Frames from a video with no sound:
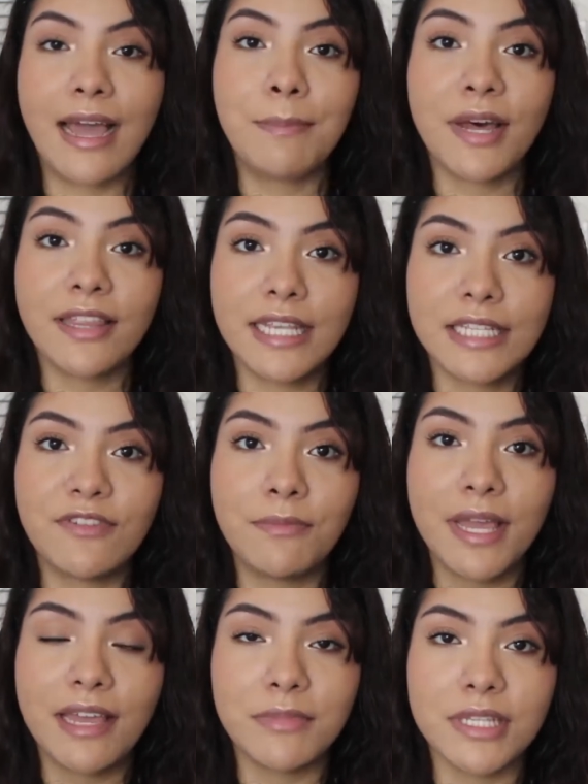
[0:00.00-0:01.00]
I bought these
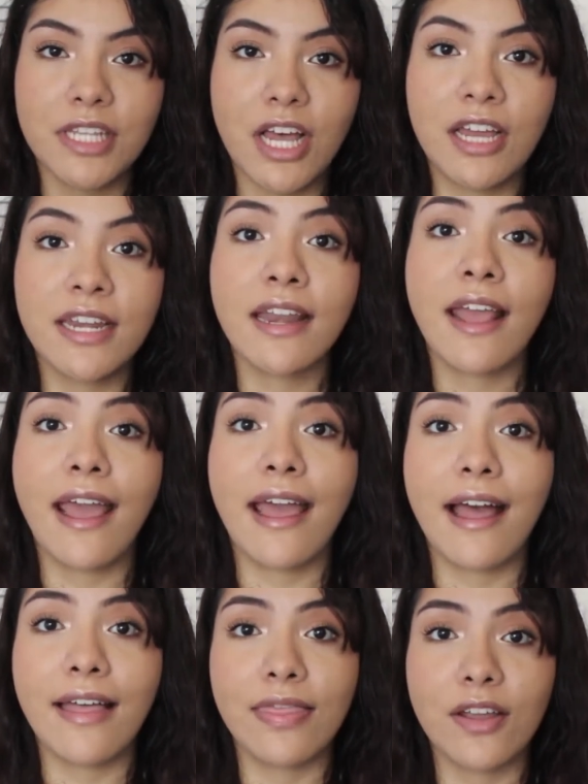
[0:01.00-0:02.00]
from Amazon
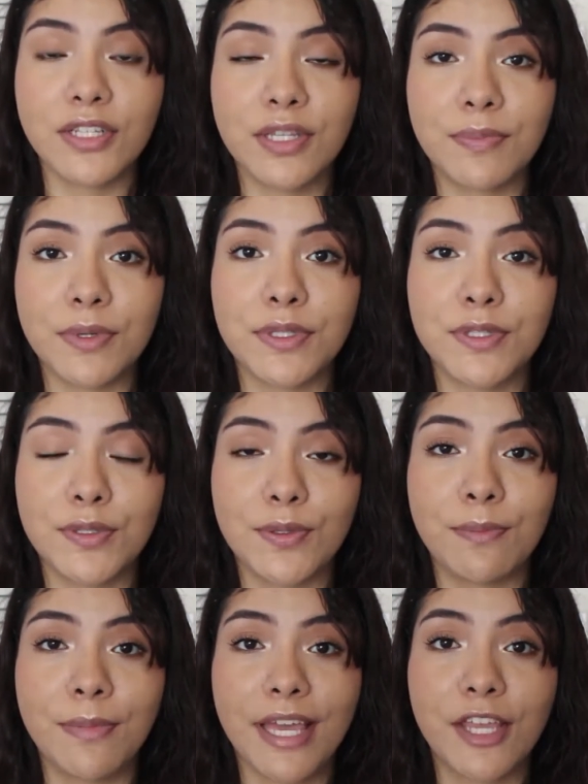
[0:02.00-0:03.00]
and they're supposed
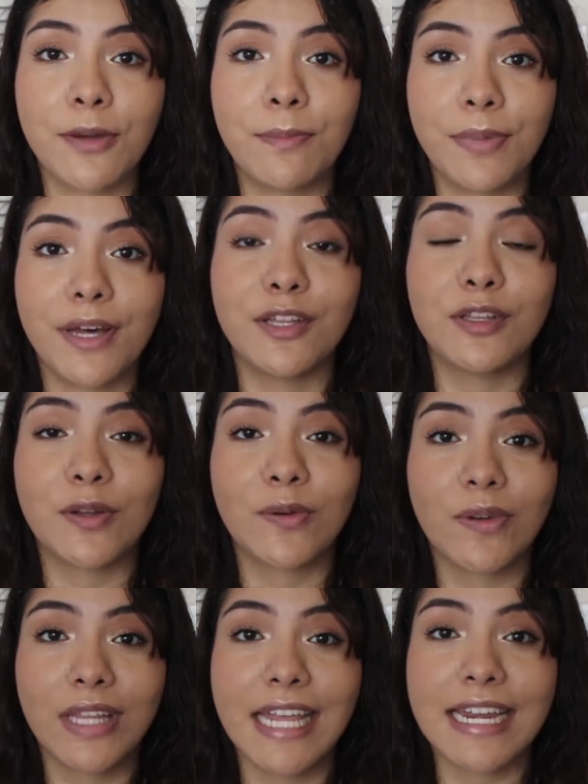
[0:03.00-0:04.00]
to make your butt
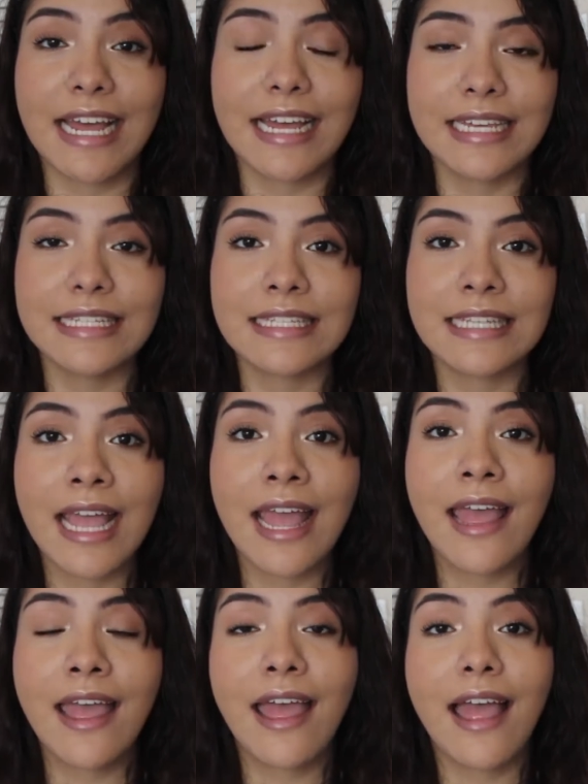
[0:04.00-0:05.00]
look really nice.
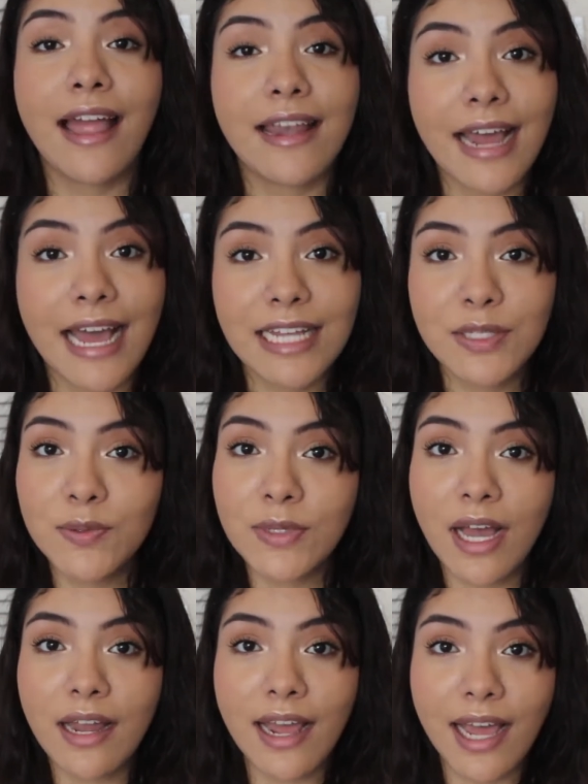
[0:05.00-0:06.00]
And I do
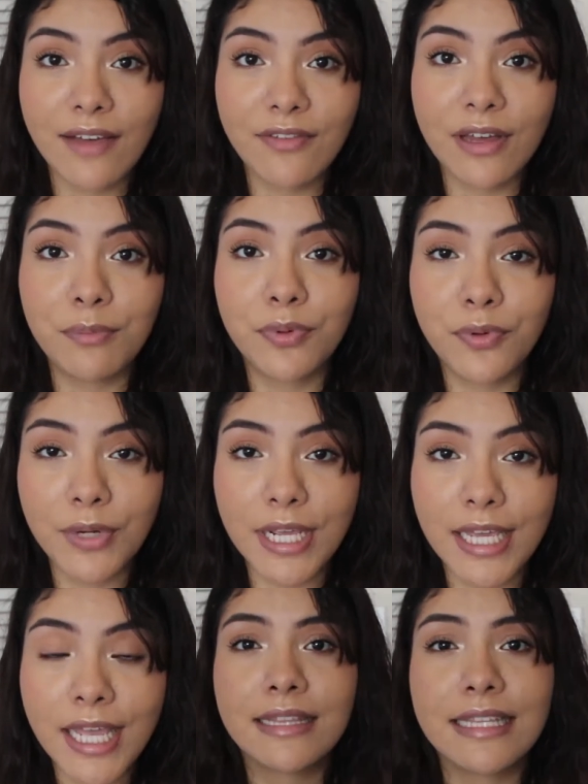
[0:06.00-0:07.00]
not have a
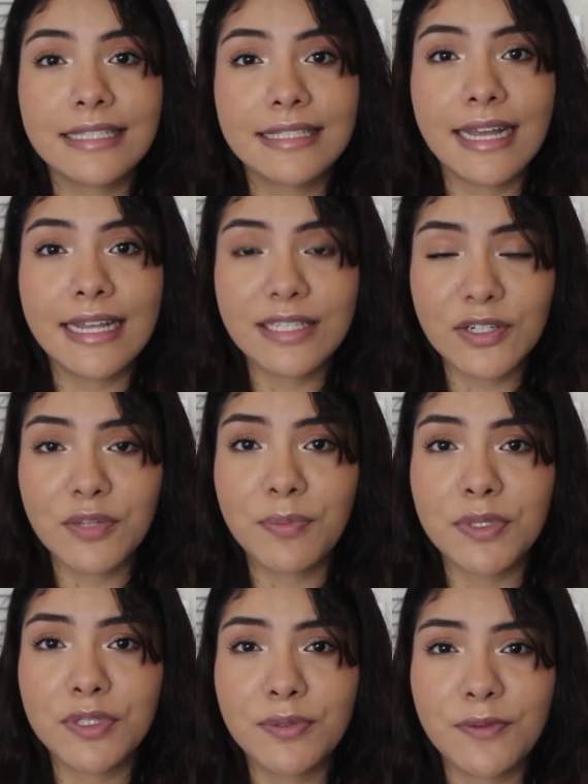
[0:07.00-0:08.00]
booty. These leggings are
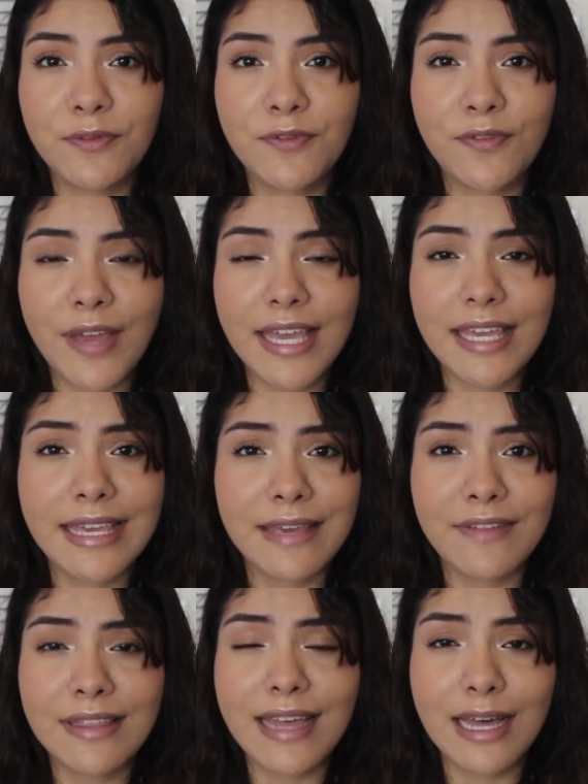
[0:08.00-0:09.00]
supposed to fake
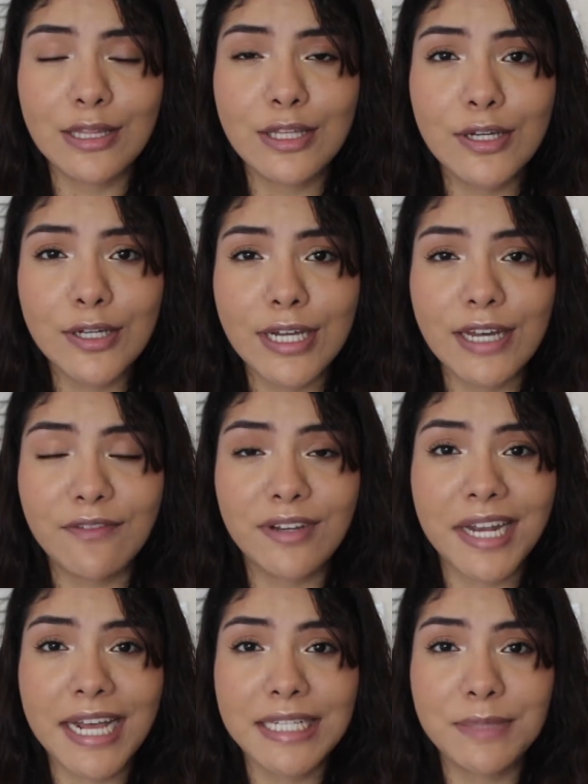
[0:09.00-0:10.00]
giving that look of a
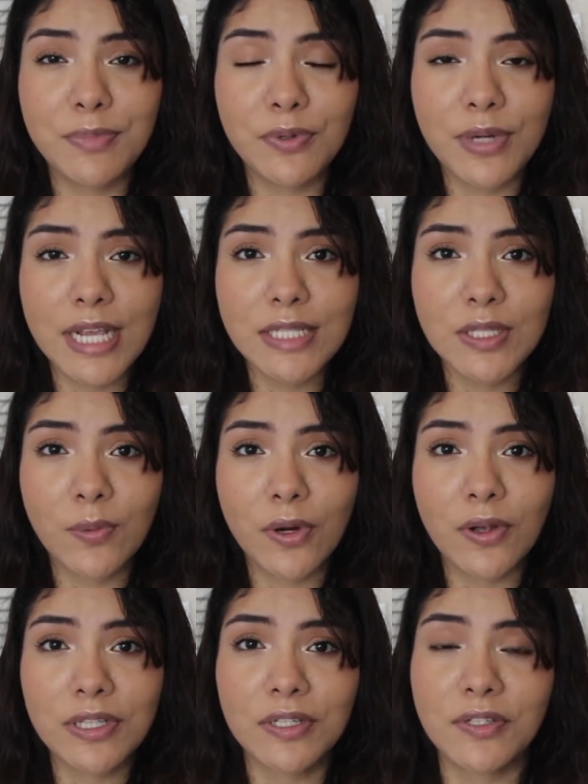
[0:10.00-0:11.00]
nice booty, so
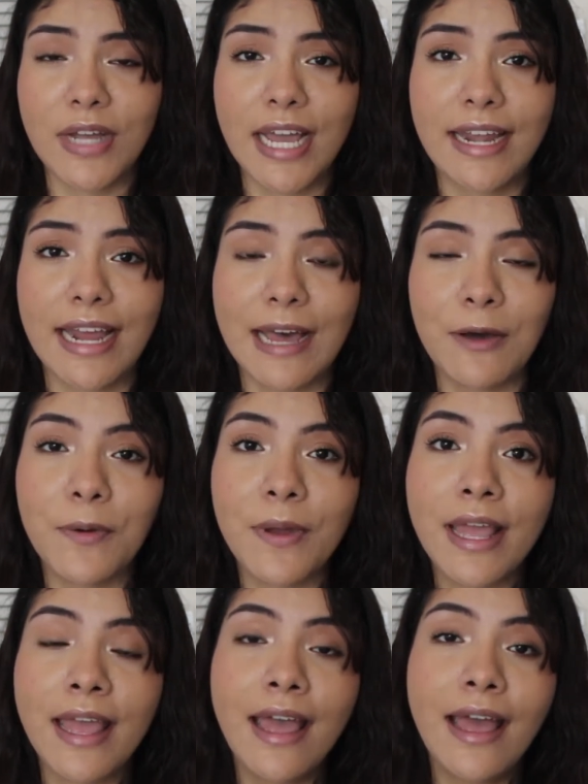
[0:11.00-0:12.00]
we're going to try it
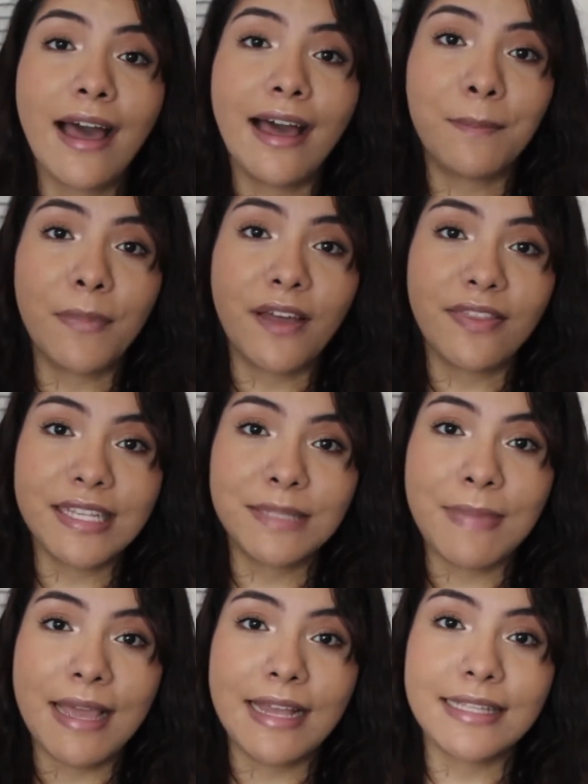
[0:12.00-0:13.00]
out. I bought
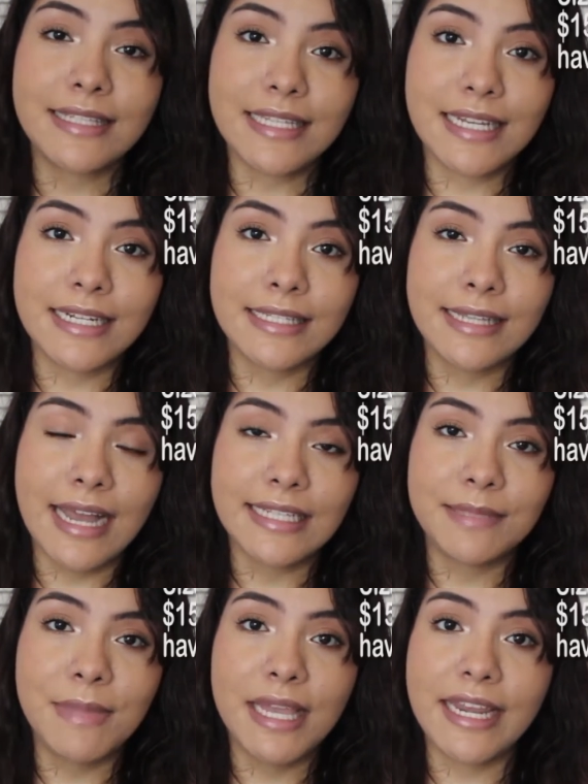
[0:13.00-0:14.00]
these pants in a
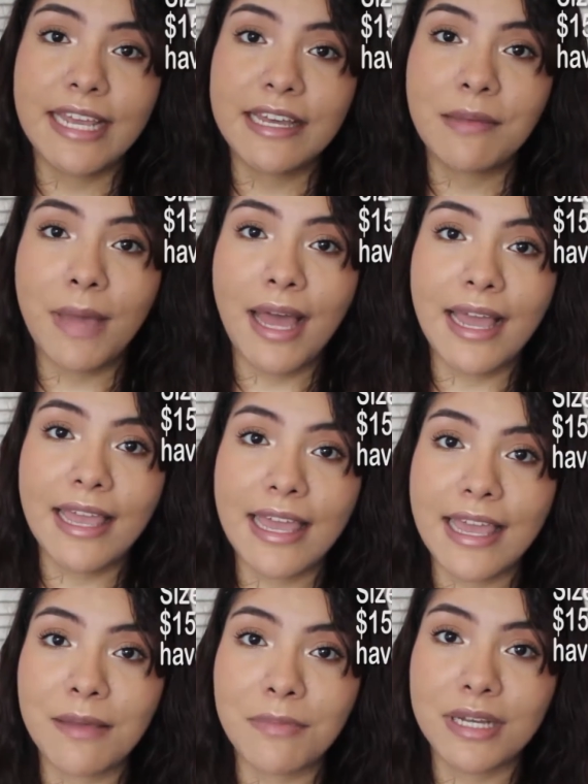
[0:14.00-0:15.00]
size medium. I
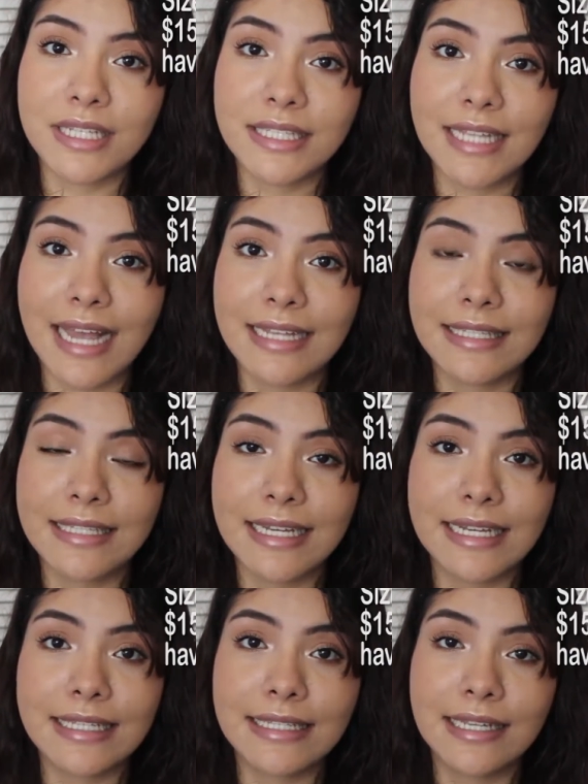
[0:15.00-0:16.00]
am a size
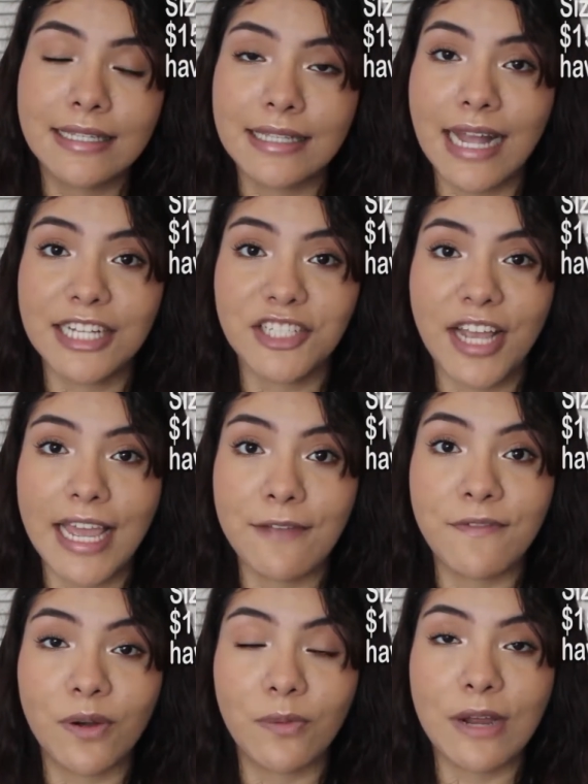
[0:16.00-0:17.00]
six slash
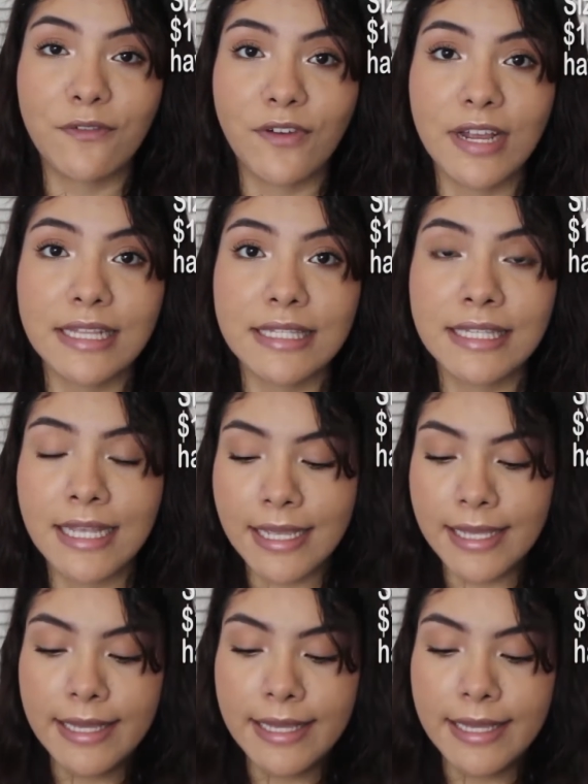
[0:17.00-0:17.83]
eight for reference.